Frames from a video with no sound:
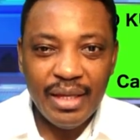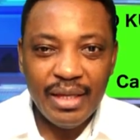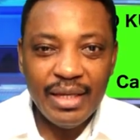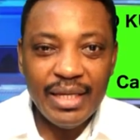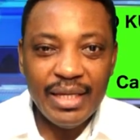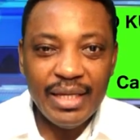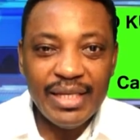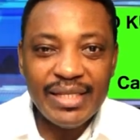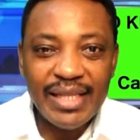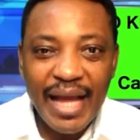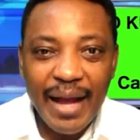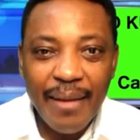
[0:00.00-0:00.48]

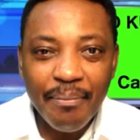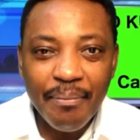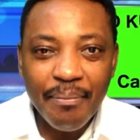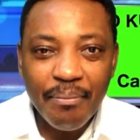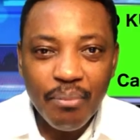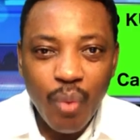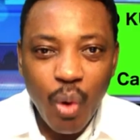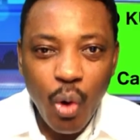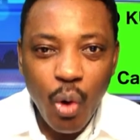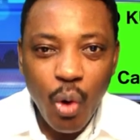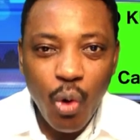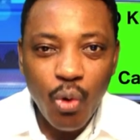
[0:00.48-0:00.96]
These are
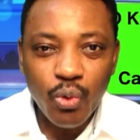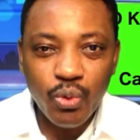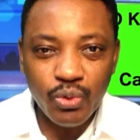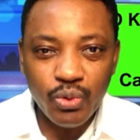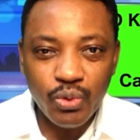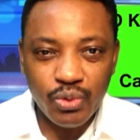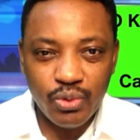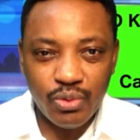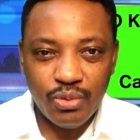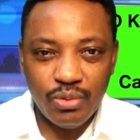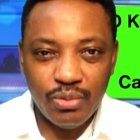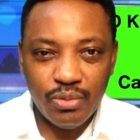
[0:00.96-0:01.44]

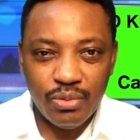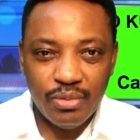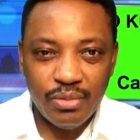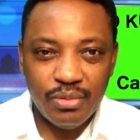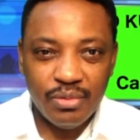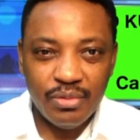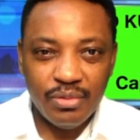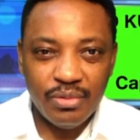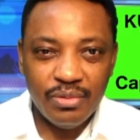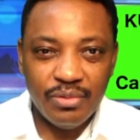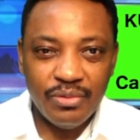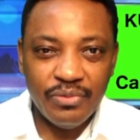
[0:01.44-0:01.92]
moles,
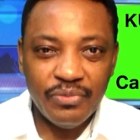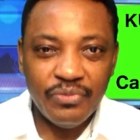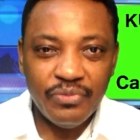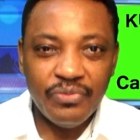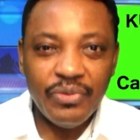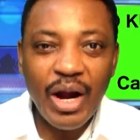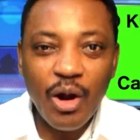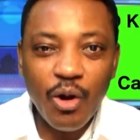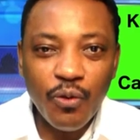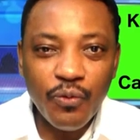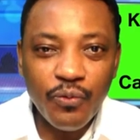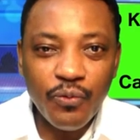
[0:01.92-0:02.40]

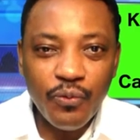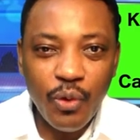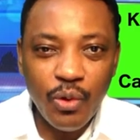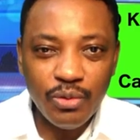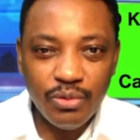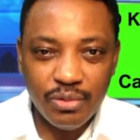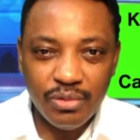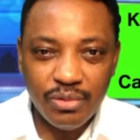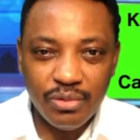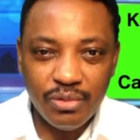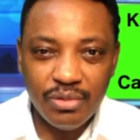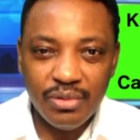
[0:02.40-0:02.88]

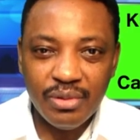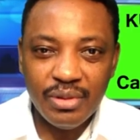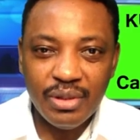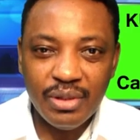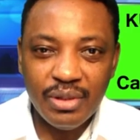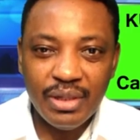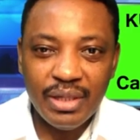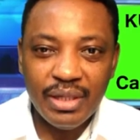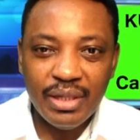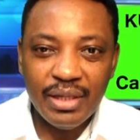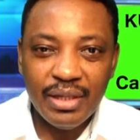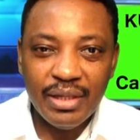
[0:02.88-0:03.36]
francophones,
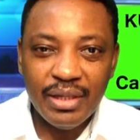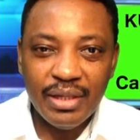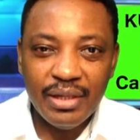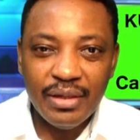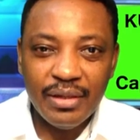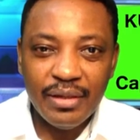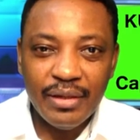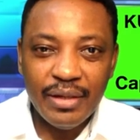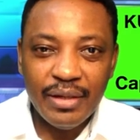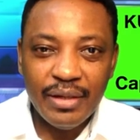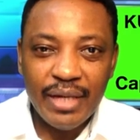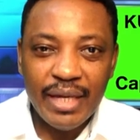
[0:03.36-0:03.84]

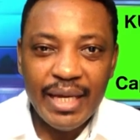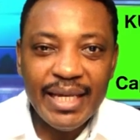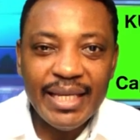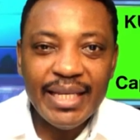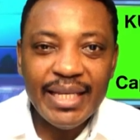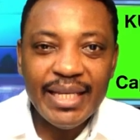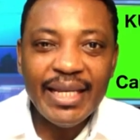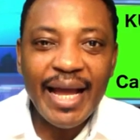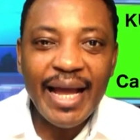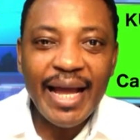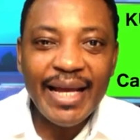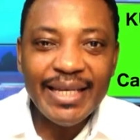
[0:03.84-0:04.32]

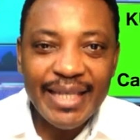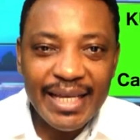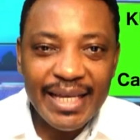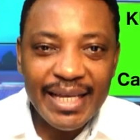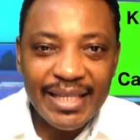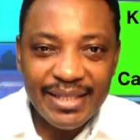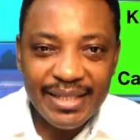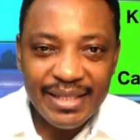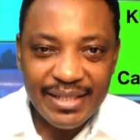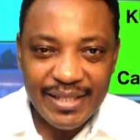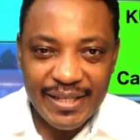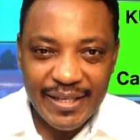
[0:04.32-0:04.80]
hidden
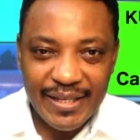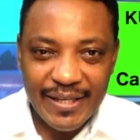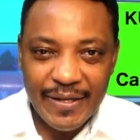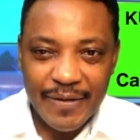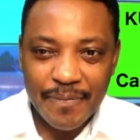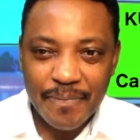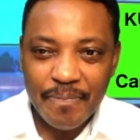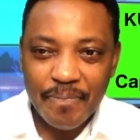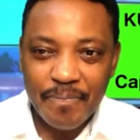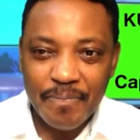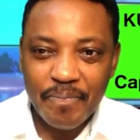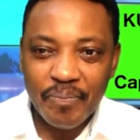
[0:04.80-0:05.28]
identity,
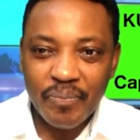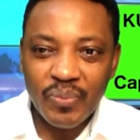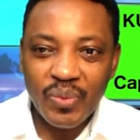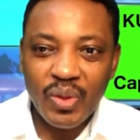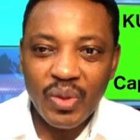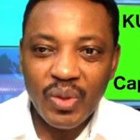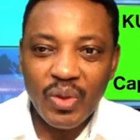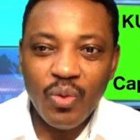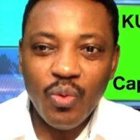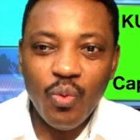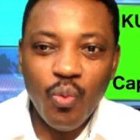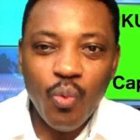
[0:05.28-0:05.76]

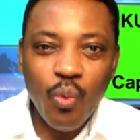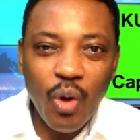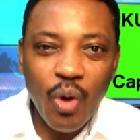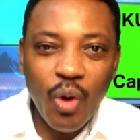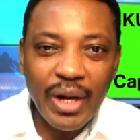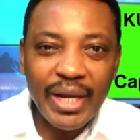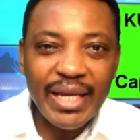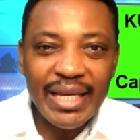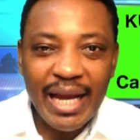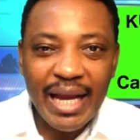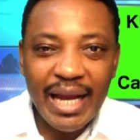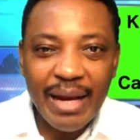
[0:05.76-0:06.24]

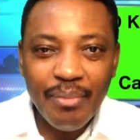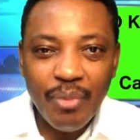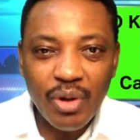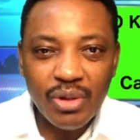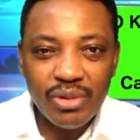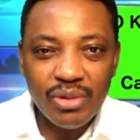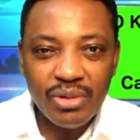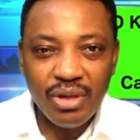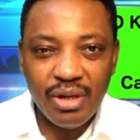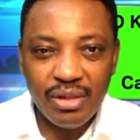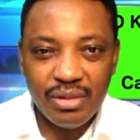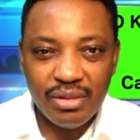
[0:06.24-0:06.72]
working
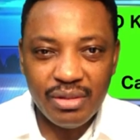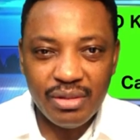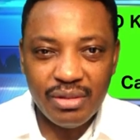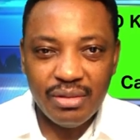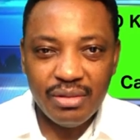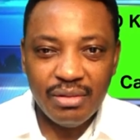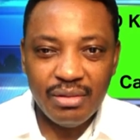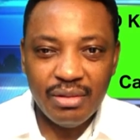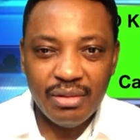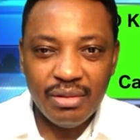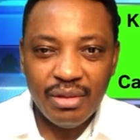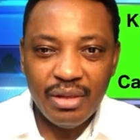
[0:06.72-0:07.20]
amongst us.
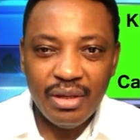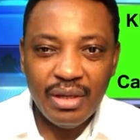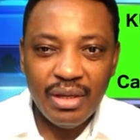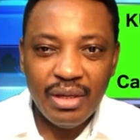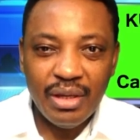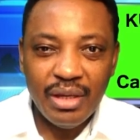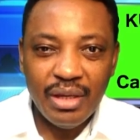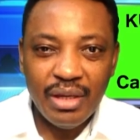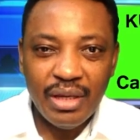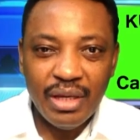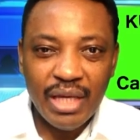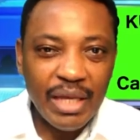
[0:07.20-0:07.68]

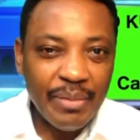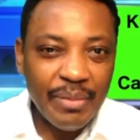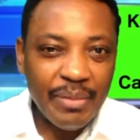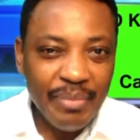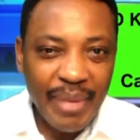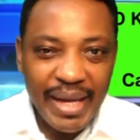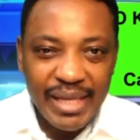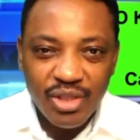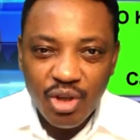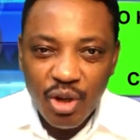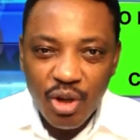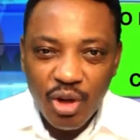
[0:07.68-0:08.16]
It
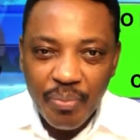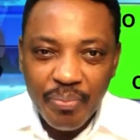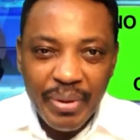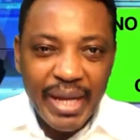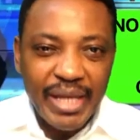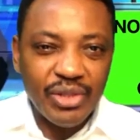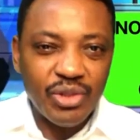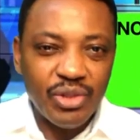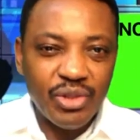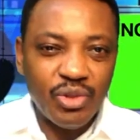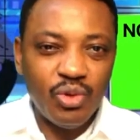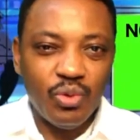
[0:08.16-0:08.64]
might
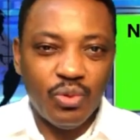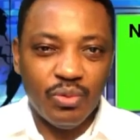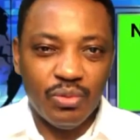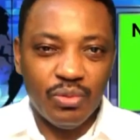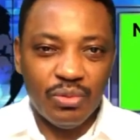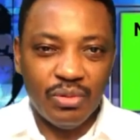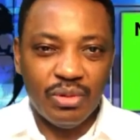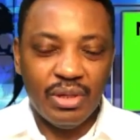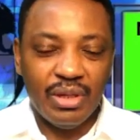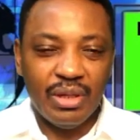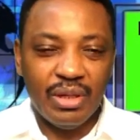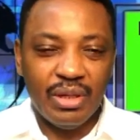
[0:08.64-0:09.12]
surprise you,
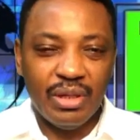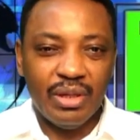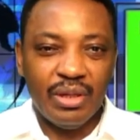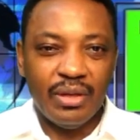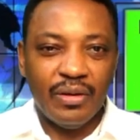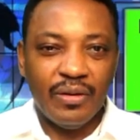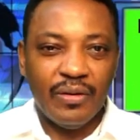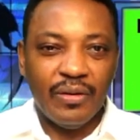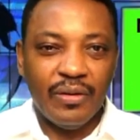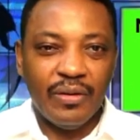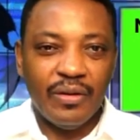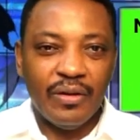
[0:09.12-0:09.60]

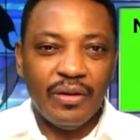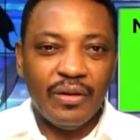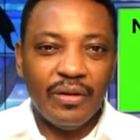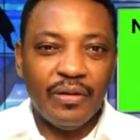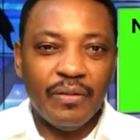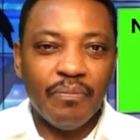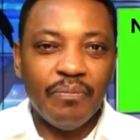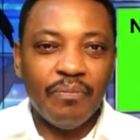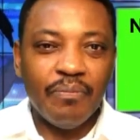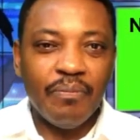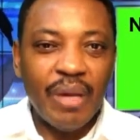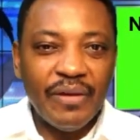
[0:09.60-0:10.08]

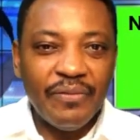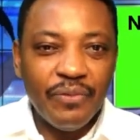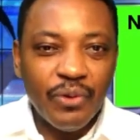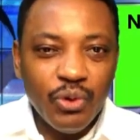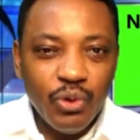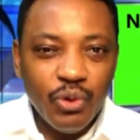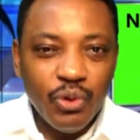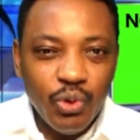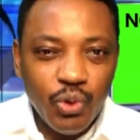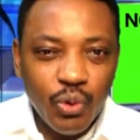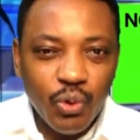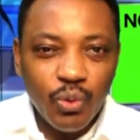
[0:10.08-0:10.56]
but
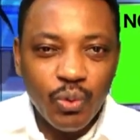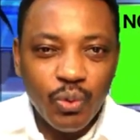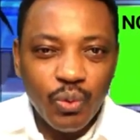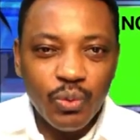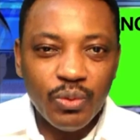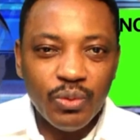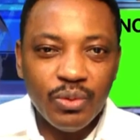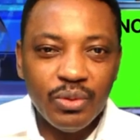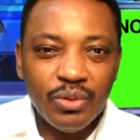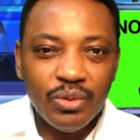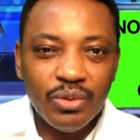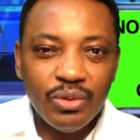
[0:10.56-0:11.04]
for you
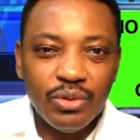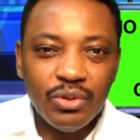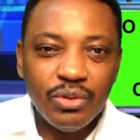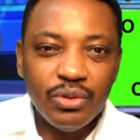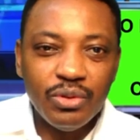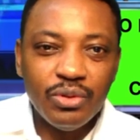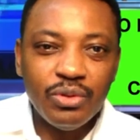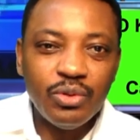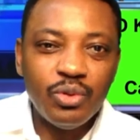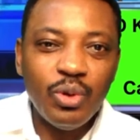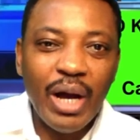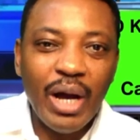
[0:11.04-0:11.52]

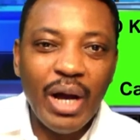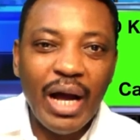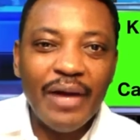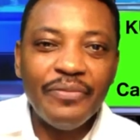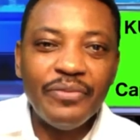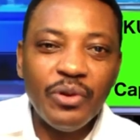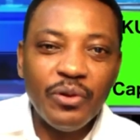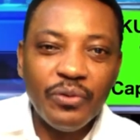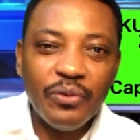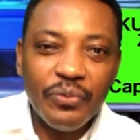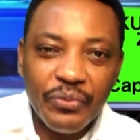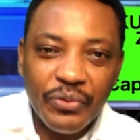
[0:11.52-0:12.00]
to
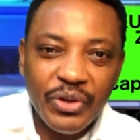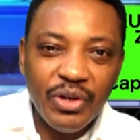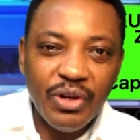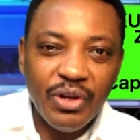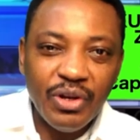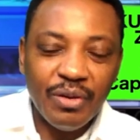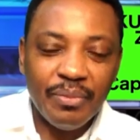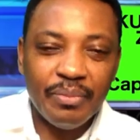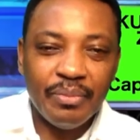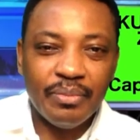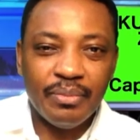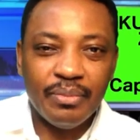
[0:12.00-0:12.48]
have your
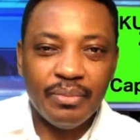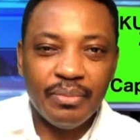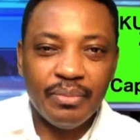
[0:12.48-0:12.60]
freedom,